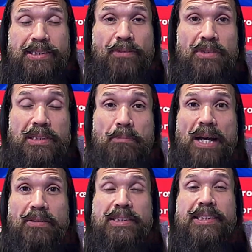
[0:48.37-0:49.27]
It was
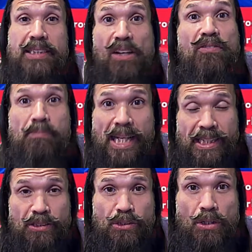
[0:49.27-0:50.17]
about self mind
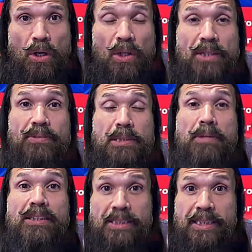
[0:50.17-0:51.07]
control. It was
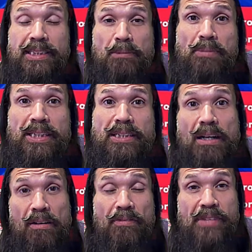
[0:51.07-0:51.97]
about discipline
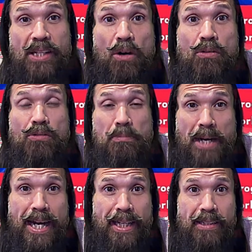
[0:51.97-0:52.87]
of the own
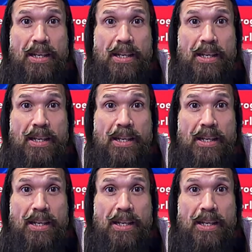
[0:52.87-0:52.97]
mind.